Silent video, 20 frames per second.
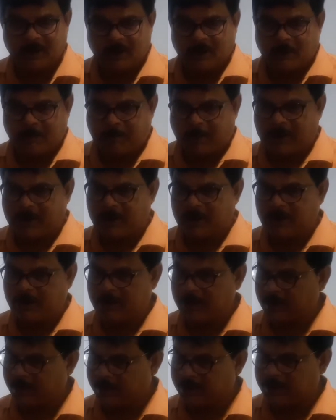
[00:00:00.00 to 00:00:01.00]
But in
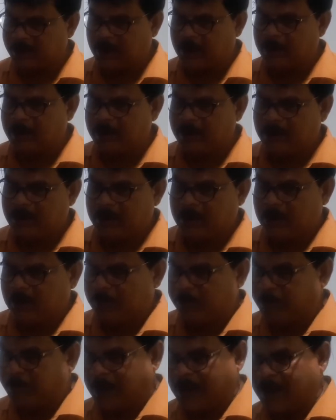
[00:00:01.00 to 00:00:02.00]
India,
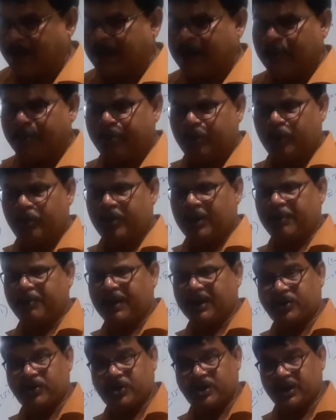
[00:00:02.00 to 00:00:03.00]
prior approval
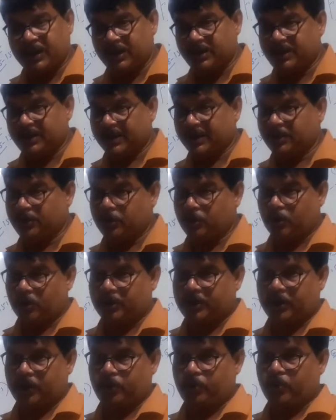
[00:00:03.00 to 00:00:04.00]
by CAGI is
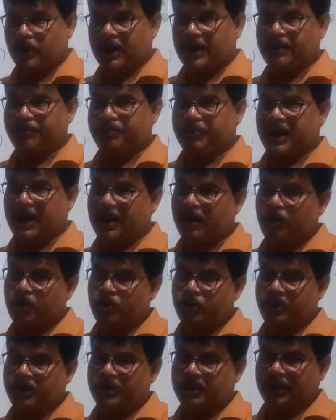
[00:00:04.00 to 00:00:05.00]
not required prior
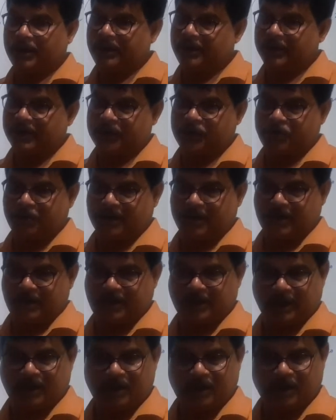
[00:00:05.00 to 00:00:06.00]
to incurring
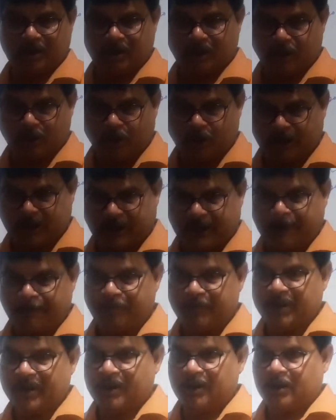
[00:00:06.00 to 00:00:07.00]
expenditure.
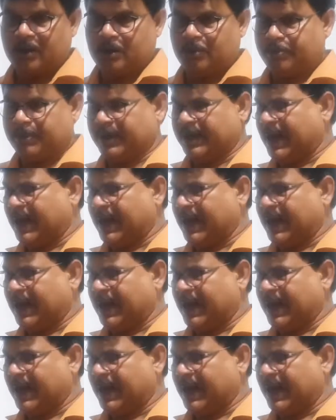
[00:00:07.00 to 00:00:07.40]
Okay? But